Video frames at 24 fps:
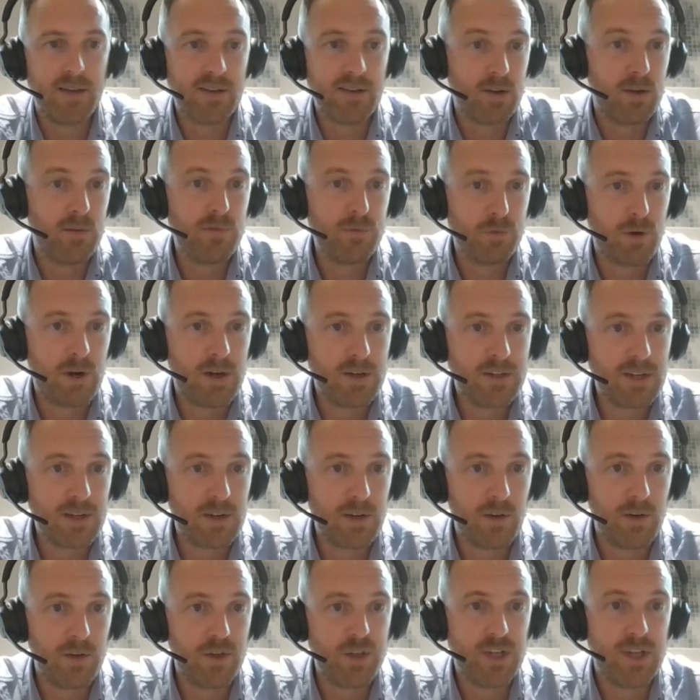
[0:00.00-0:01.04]
And so for our
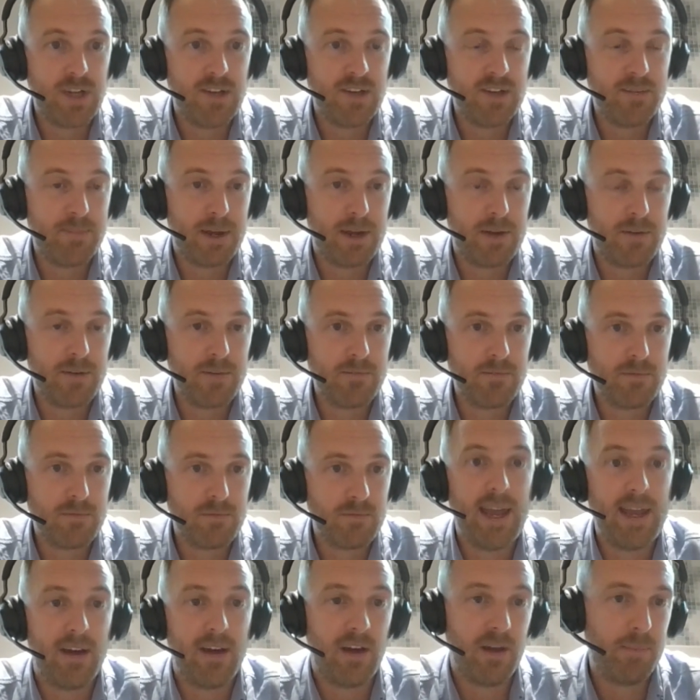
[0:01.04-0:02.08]
technology, it's about
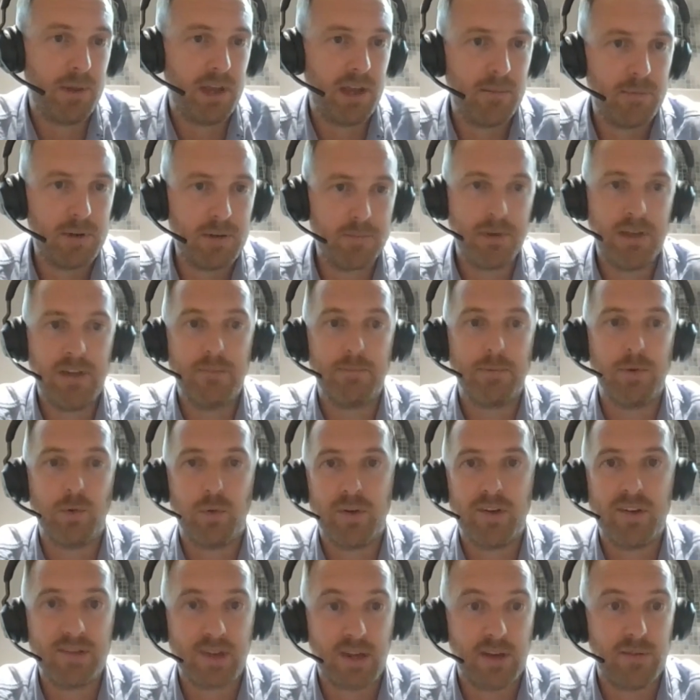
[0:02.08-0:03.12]
AI be able to be
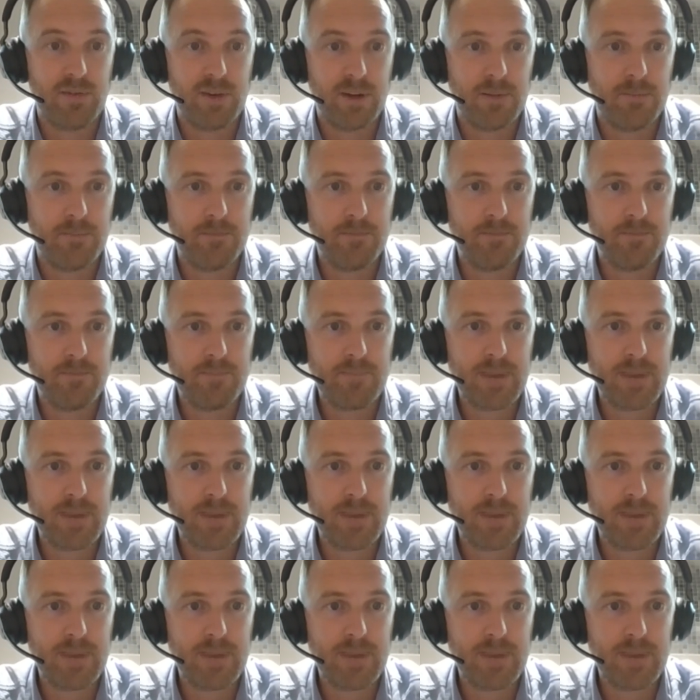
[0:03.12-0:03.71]
deployed safely.